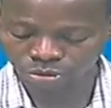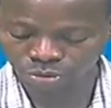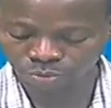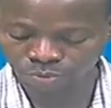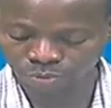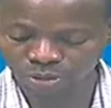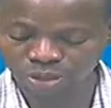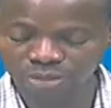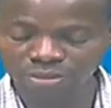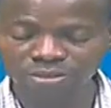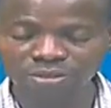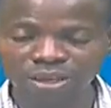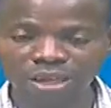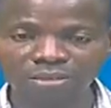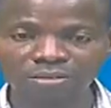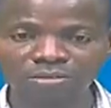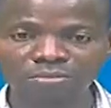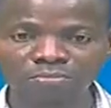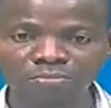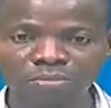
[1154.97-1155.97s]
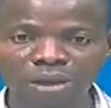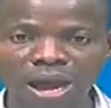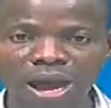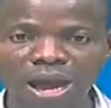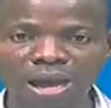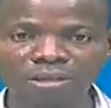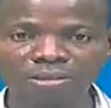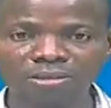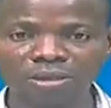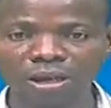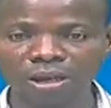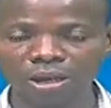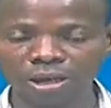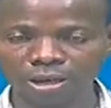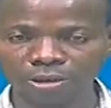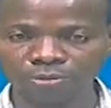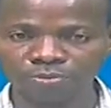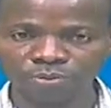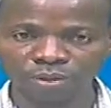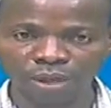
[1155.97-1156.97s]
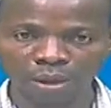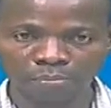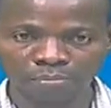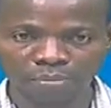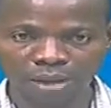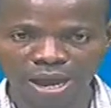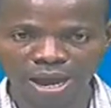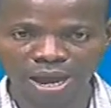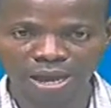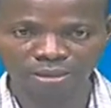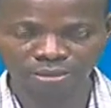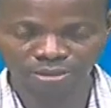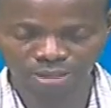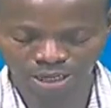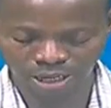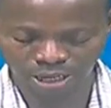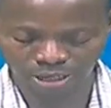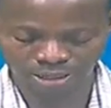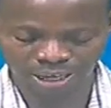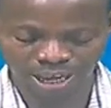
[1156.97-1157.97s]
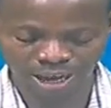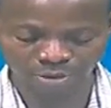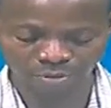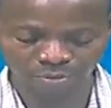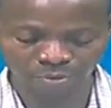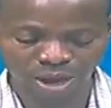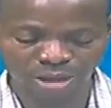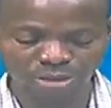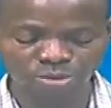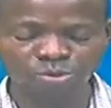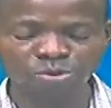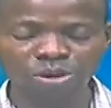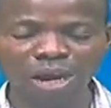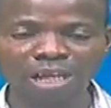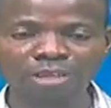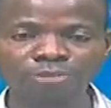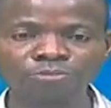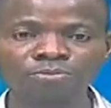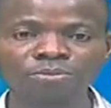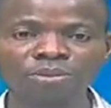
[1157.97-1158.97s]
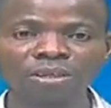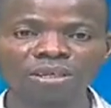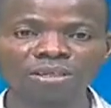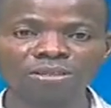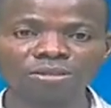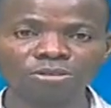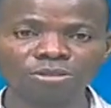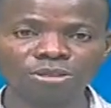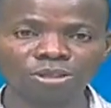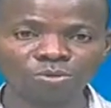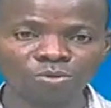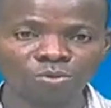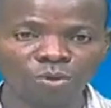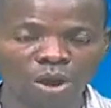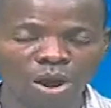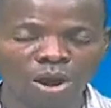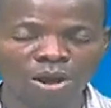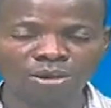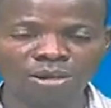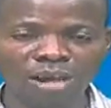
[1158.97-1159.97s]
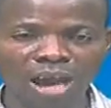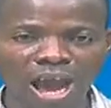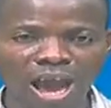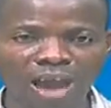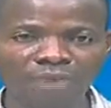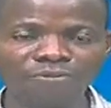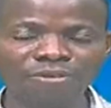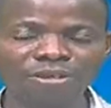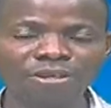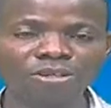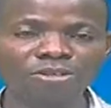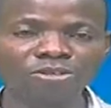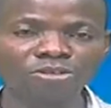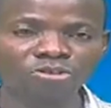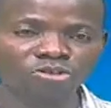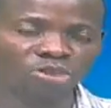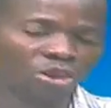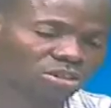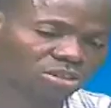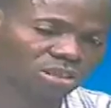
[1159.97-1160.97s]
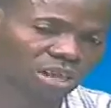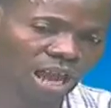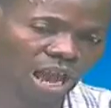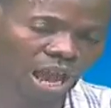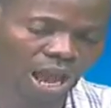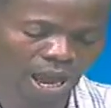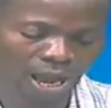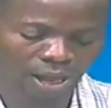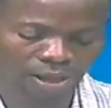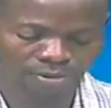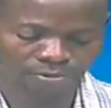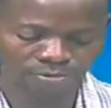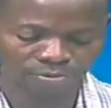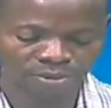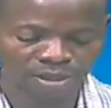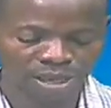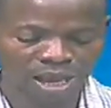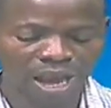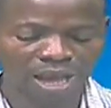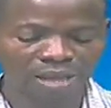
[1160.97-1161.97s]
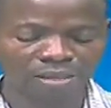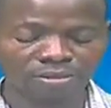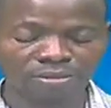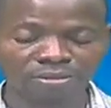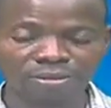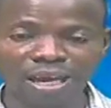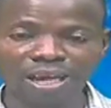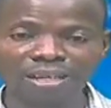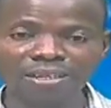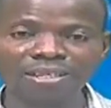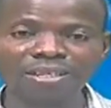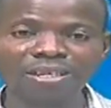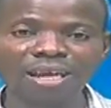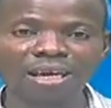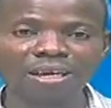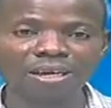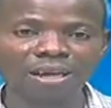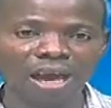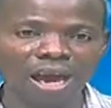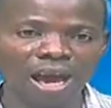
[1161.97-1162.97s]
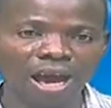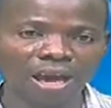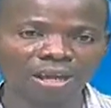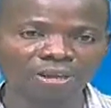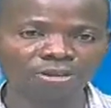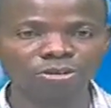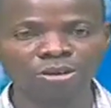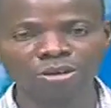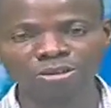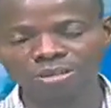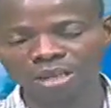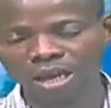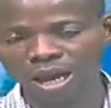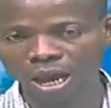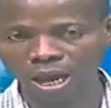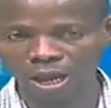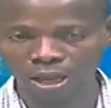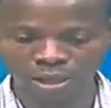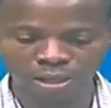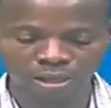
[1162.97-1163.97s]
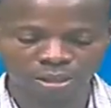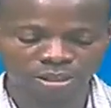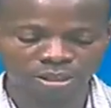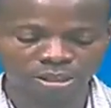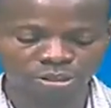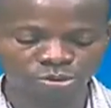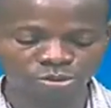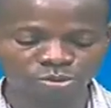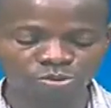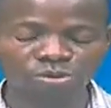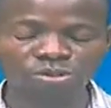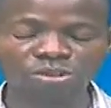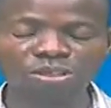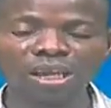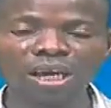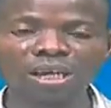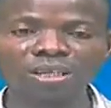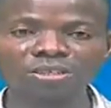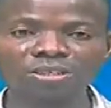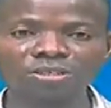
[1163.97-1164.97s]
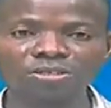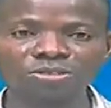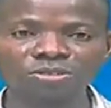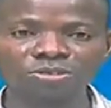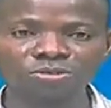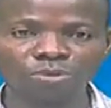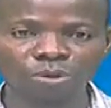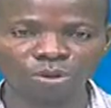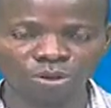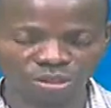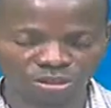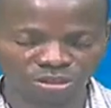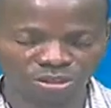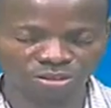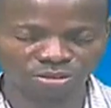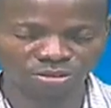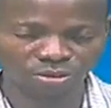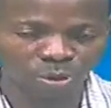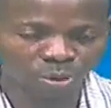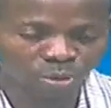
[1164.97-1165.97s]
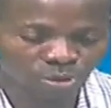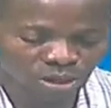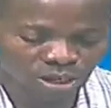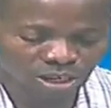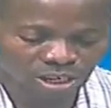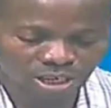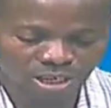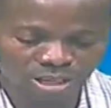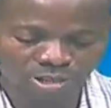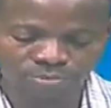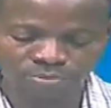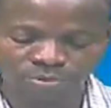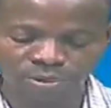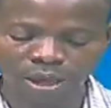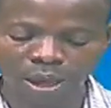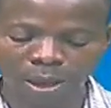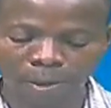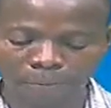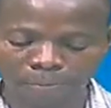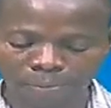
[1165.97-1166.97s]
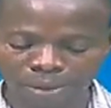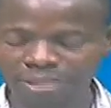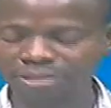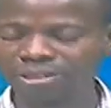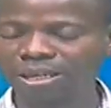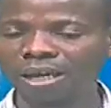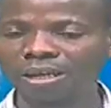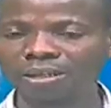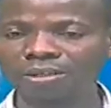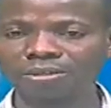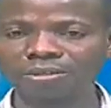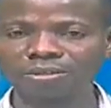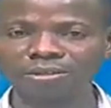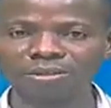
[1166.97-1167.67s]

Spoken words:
You pronounce it as matter. Now, when you look at the one having short R and sounding like R, not R, you see that it is what? It is only better.